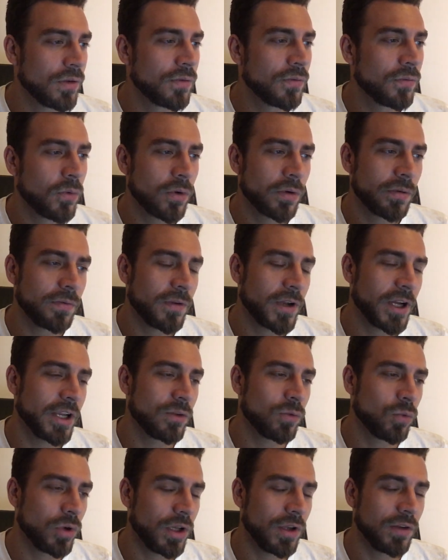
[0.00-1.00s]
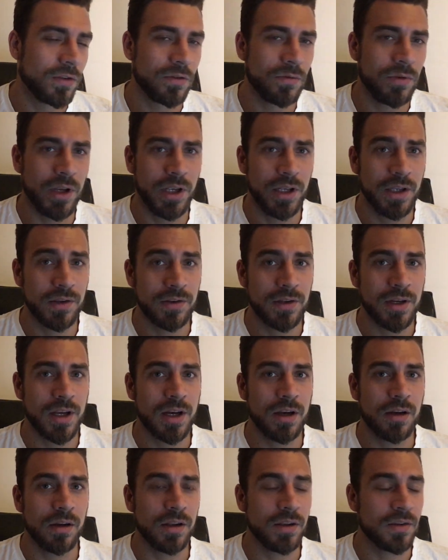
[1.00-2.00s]
his four-fight winning streak
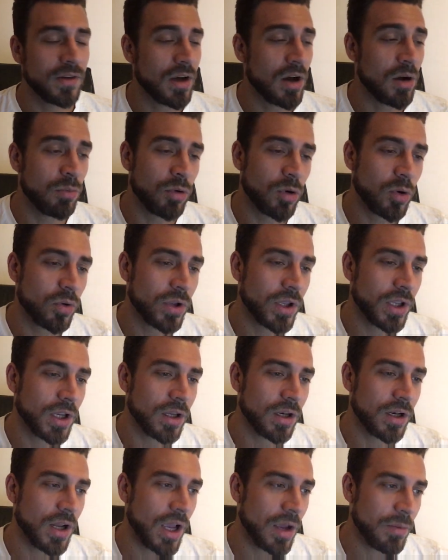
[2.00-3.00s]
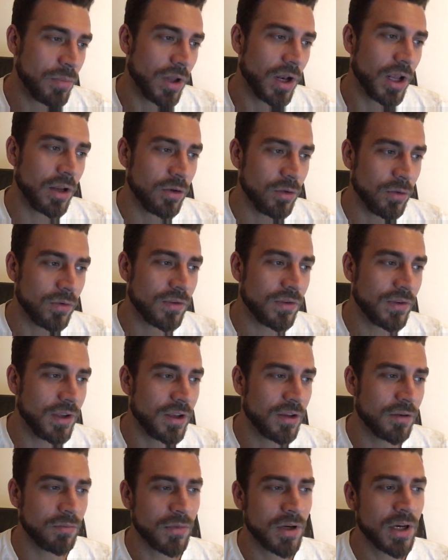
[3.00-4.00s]
is now is now broken. Uh, but I do
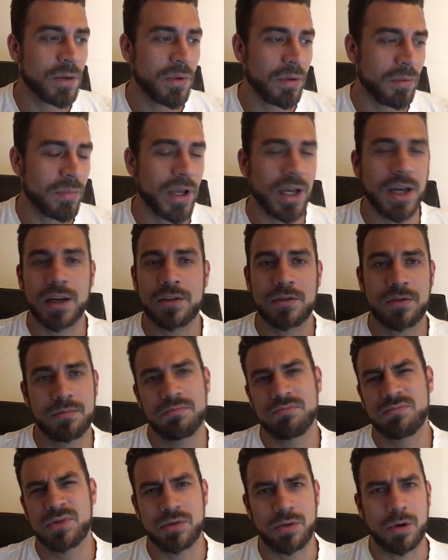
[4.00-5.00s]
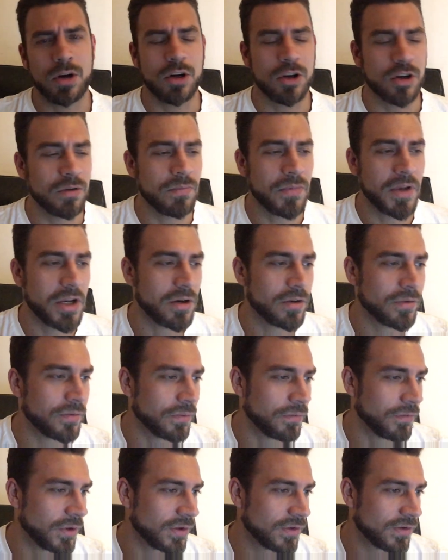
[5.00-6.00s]
see him coming back stronger and
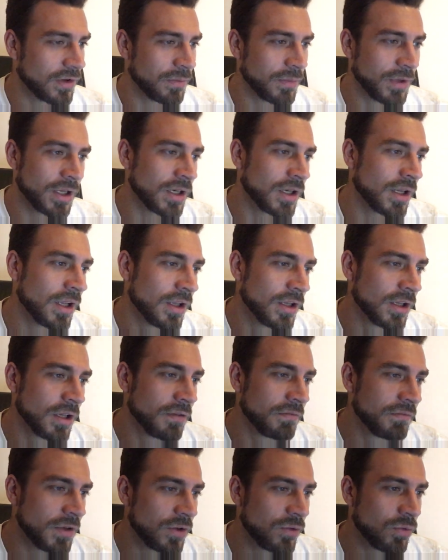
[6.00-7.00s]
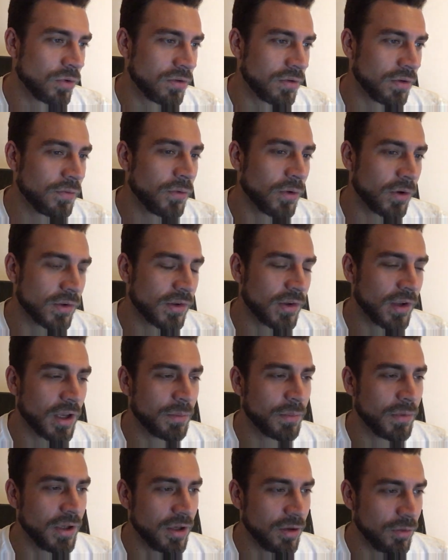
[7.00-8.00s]
better from this. I mean, this was the
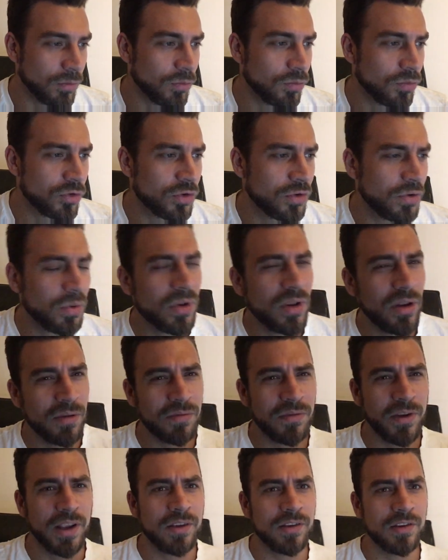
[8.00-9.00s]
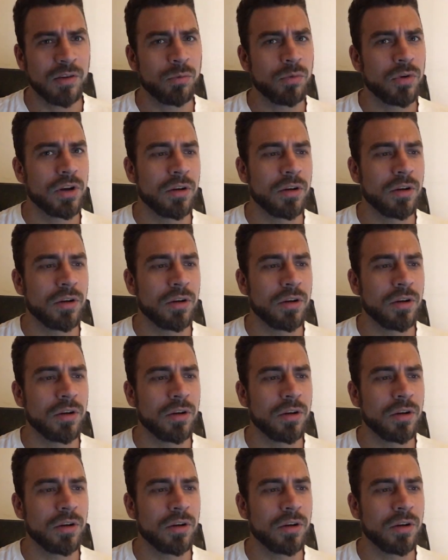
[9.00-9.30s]
first time he truly faced